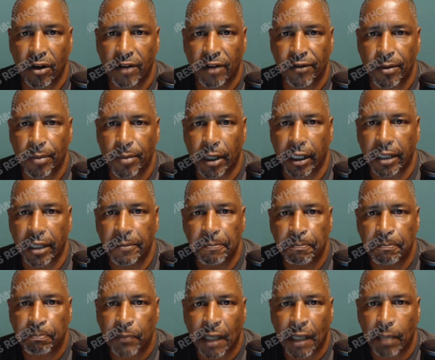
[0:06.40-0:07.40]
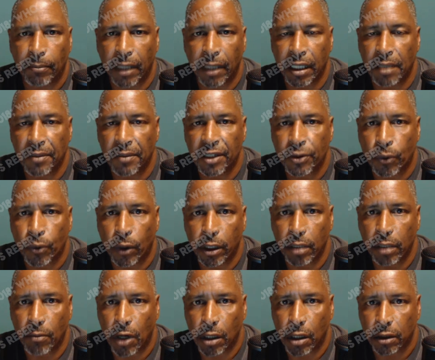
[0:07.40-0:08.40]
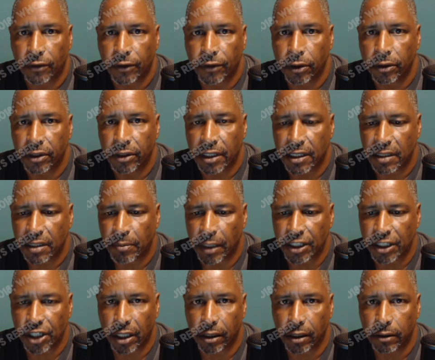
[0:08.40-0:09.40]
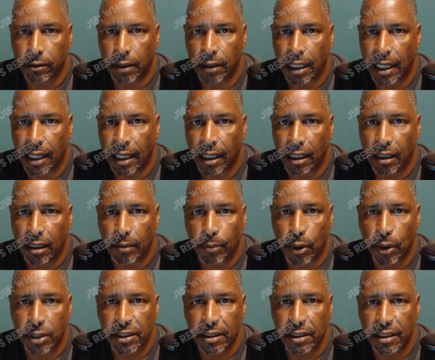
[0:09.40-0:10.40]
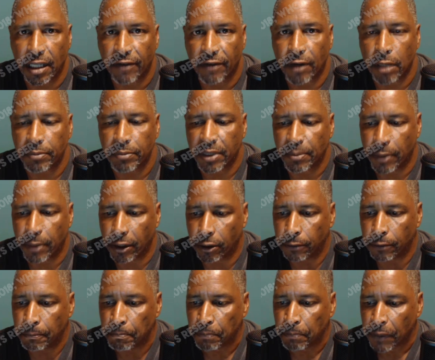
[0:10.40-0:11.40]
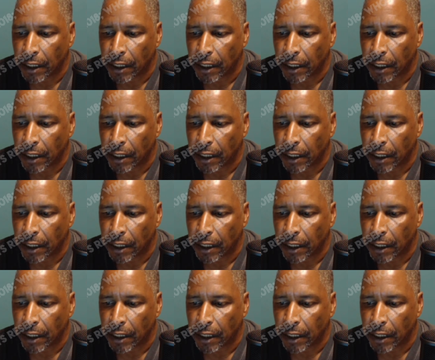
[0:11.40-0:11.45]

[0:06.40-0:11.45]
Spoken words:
everybody. My name is William Oliver. This is my channel, Boston DevOps Bill.